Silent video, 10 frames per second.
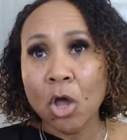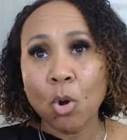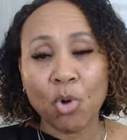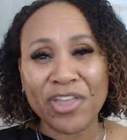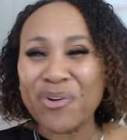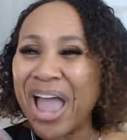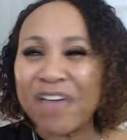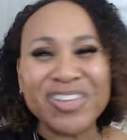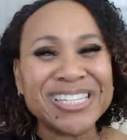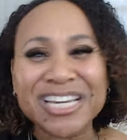or that you're
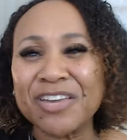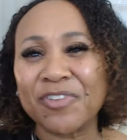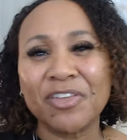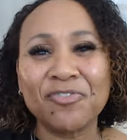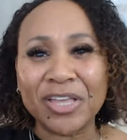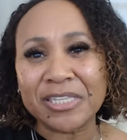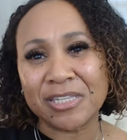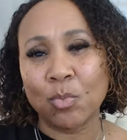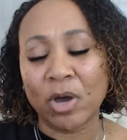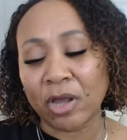having to convince
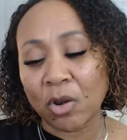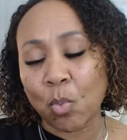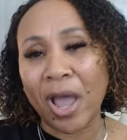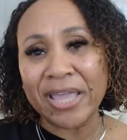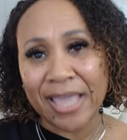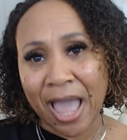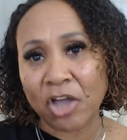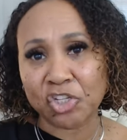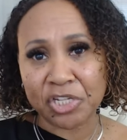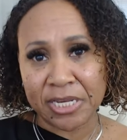someone on why they
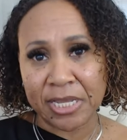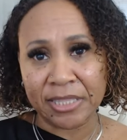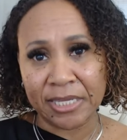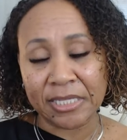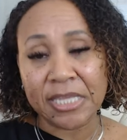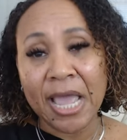actually need this.